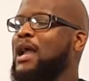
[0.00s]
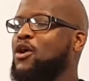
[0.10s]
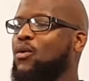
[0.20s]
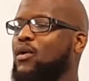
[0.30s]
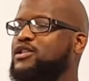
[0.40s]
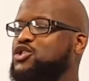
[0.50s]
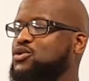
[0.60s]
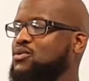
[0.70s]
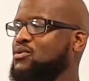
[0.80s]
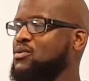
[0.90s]
going
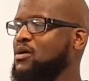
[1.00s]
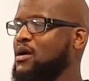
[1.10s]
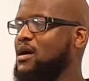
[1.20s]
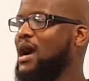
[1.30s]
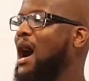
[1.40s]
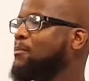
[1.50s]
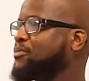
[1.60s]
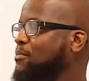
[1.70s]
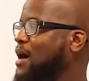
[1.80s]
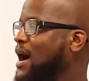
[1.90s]
to
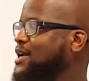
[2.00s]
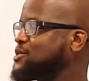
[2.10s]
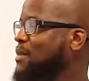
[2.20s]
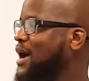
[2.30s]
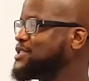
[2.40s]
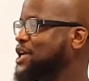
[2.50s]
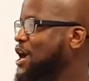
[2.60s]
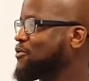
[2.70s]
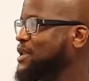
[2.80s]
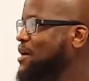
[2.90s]
compromise my
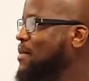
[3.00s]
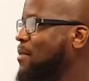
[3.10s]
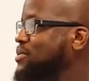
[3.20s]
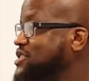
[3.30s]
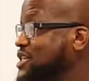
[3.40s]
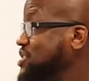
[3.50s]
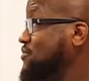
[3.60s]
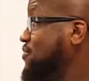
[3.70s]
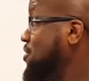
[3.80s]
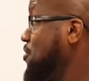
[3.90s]
integrity and my position
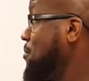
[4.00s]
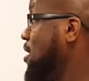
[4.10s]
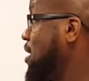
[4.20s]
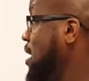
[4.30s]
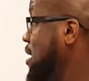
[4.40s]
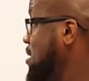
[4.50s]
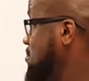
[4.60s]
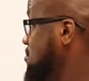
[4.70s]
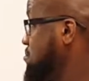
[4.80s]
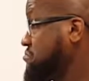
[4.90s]
for no money.
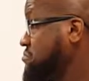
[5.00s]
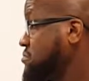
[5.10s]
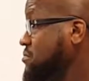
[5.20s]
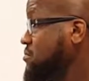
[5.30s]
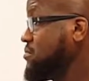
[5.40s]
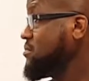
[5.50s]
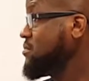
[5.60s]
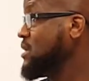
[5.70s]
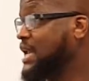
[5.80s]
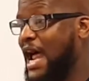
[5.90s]

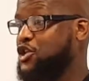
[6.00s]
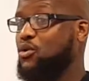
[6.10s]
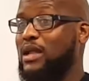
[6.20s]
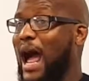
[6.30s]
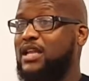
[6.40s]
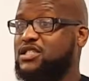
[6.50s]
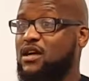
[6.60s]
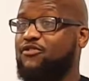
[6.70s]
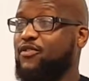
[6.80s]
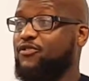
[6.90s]
And I do a lot of
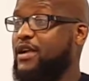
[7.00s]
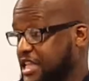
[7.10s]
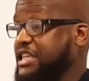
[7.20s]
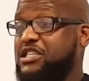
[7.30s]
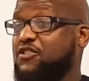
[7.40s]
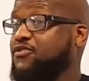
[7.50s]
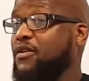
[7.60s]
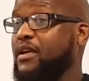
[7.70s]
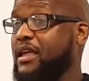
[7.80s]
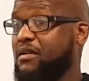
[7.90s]
stuff for free. This is free.